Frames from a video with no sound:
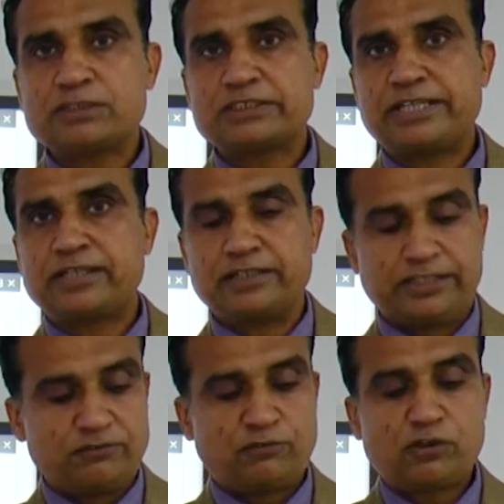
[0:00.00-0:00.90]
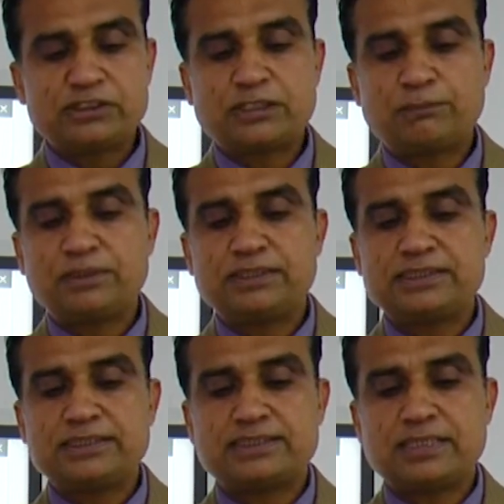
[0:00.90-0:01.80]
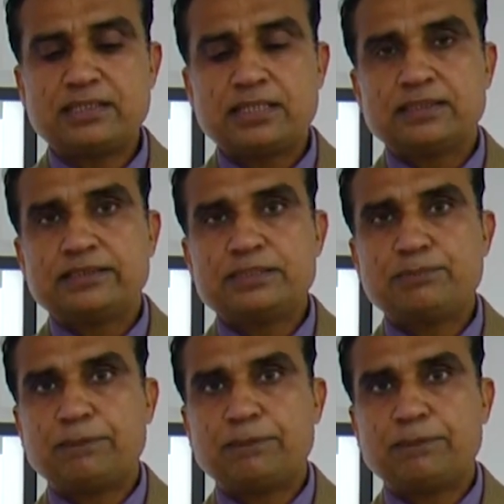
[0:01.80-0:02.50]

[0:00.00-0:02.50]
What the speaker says: a square grid. For example, this